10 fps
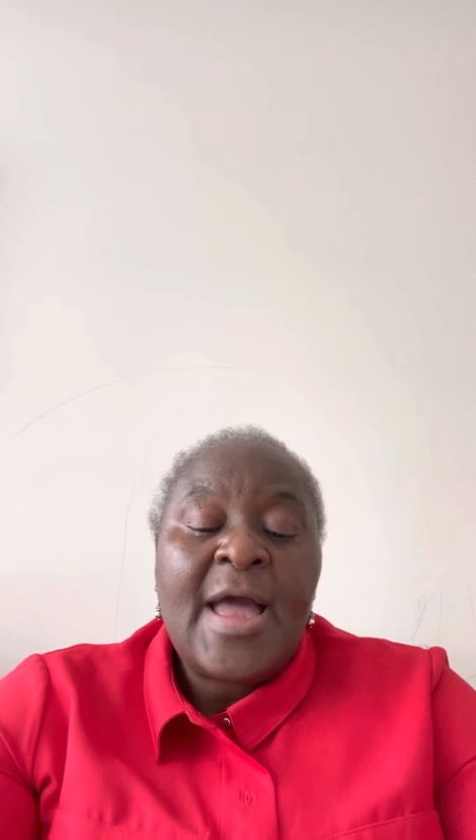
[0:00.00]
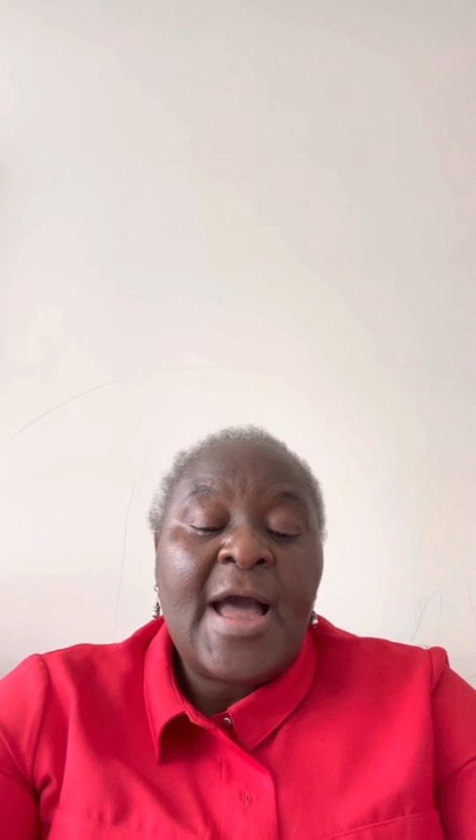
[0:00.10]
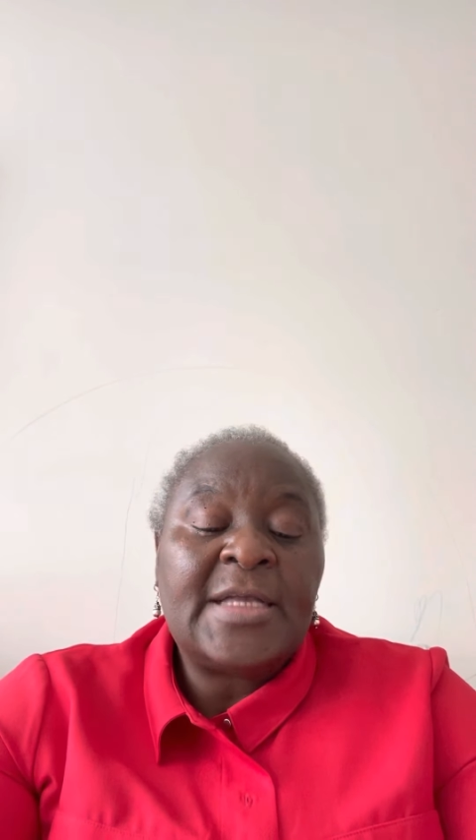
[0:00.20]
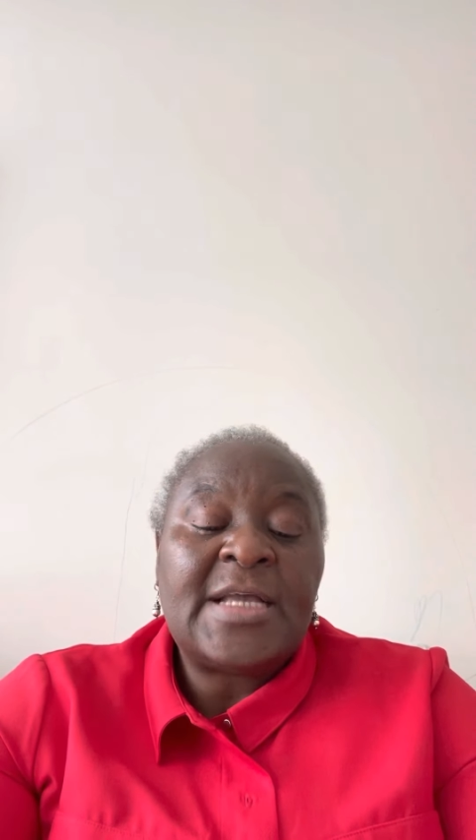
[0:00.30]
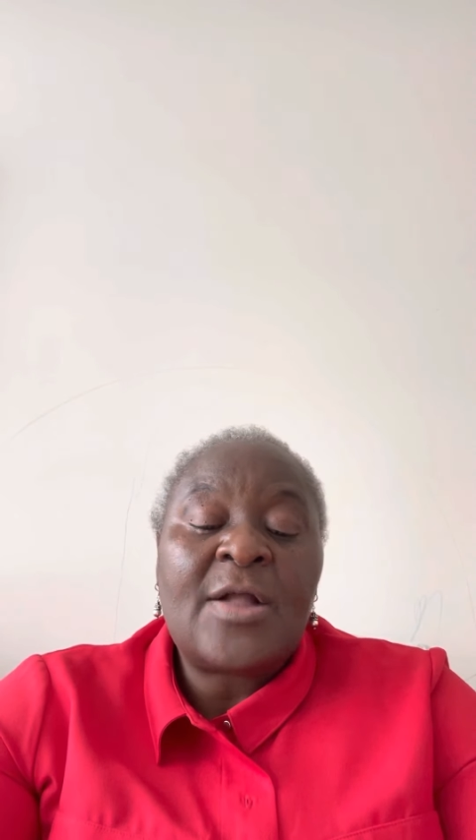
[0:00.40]

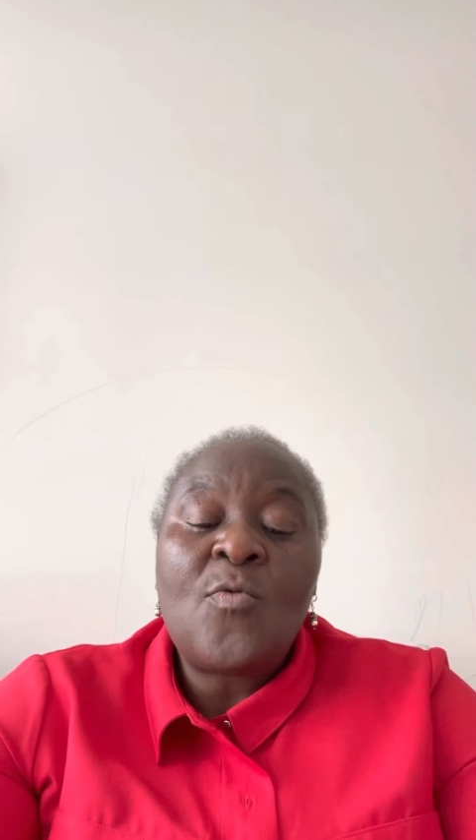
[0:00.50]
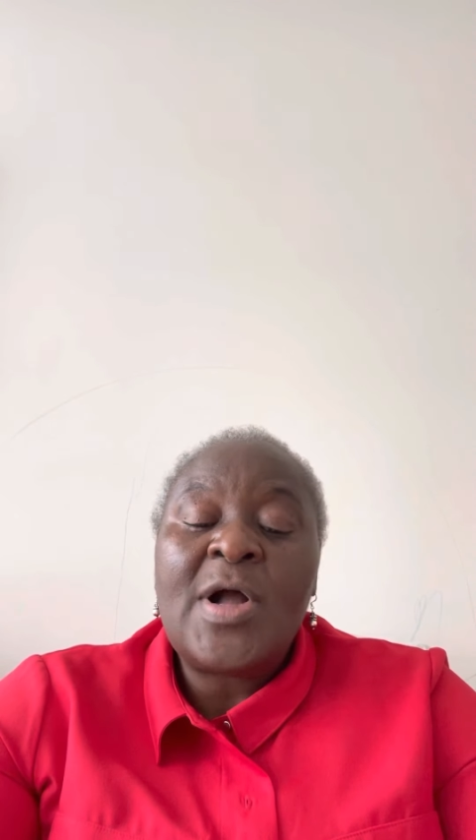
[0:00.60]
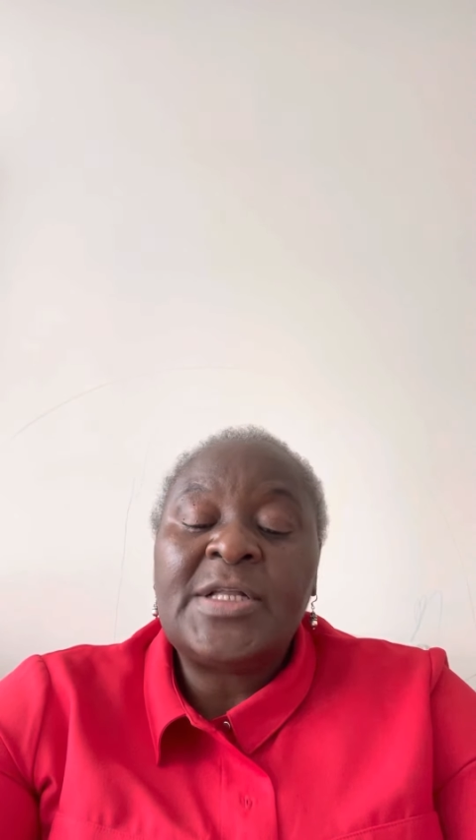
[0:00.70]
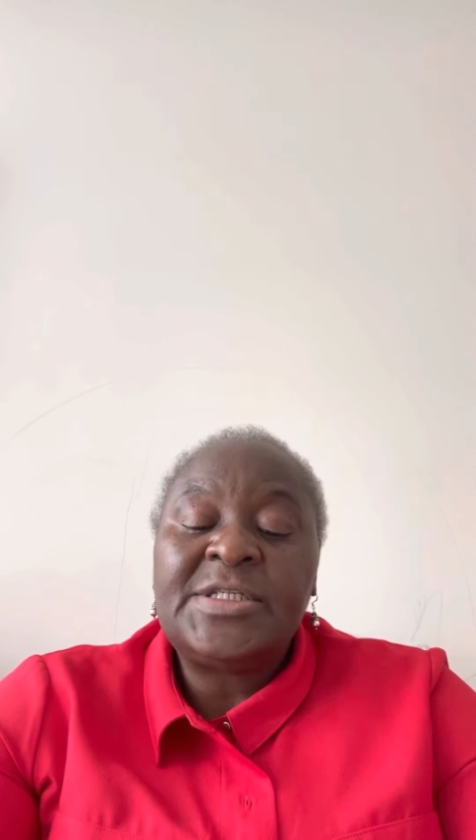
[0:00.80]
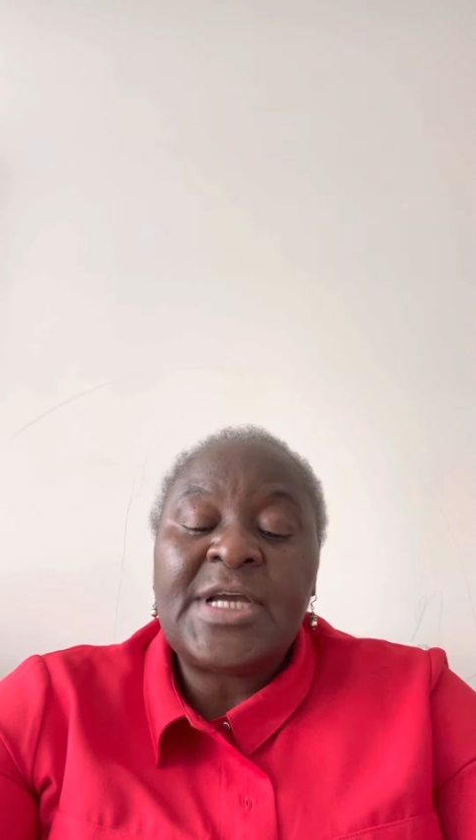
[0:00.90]
has had
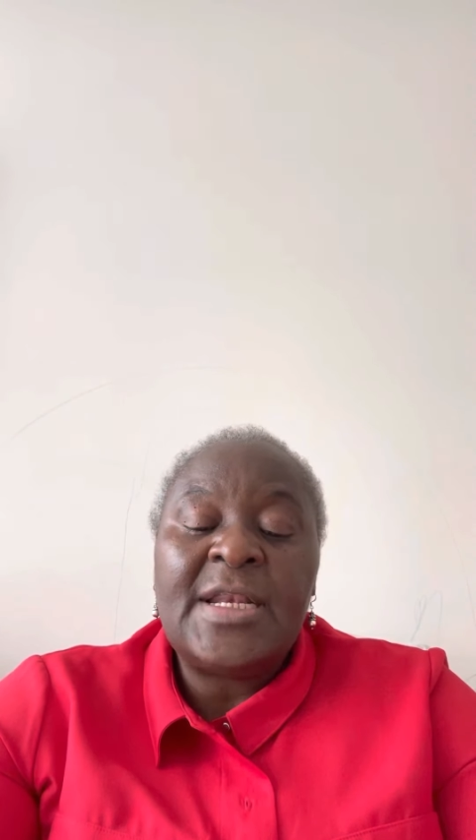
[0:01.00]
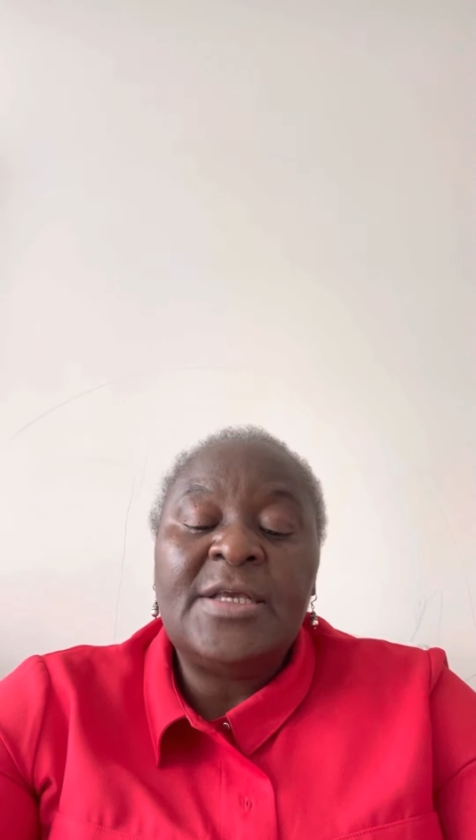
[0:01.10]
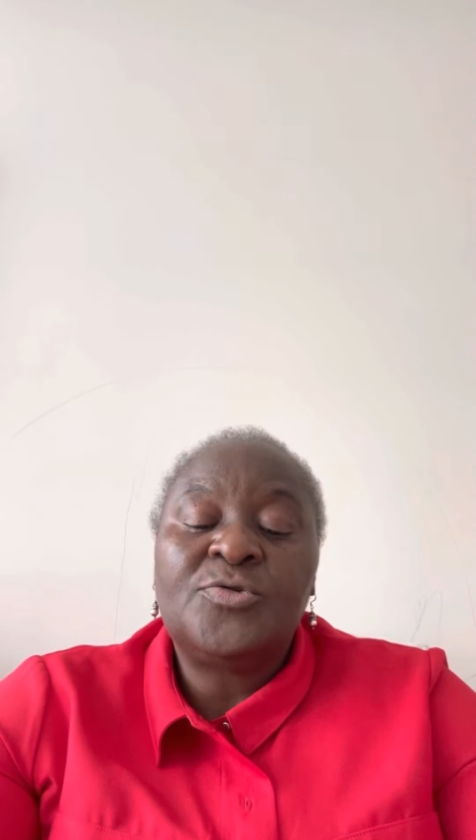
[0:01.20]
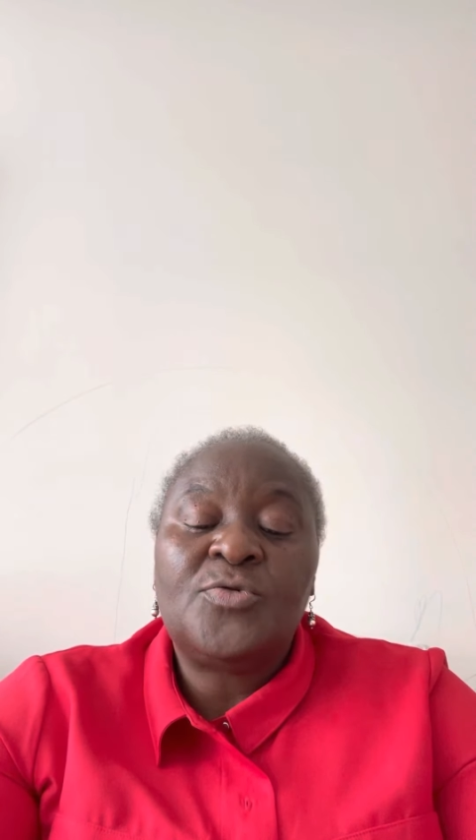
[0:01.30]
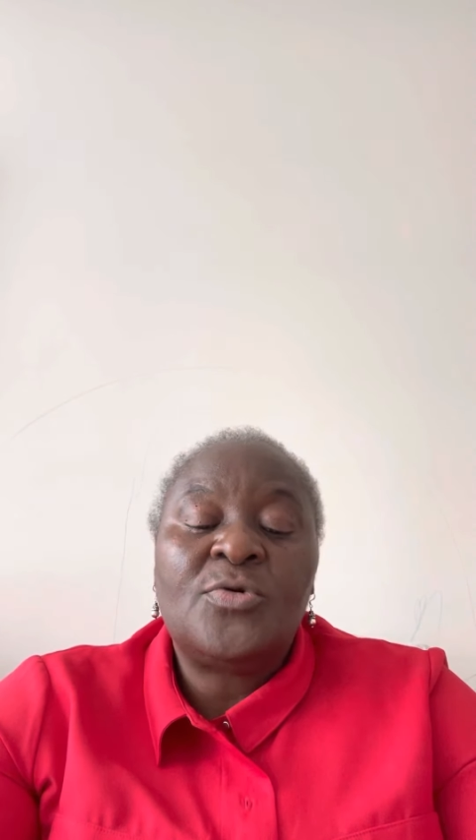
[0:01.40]
one challenge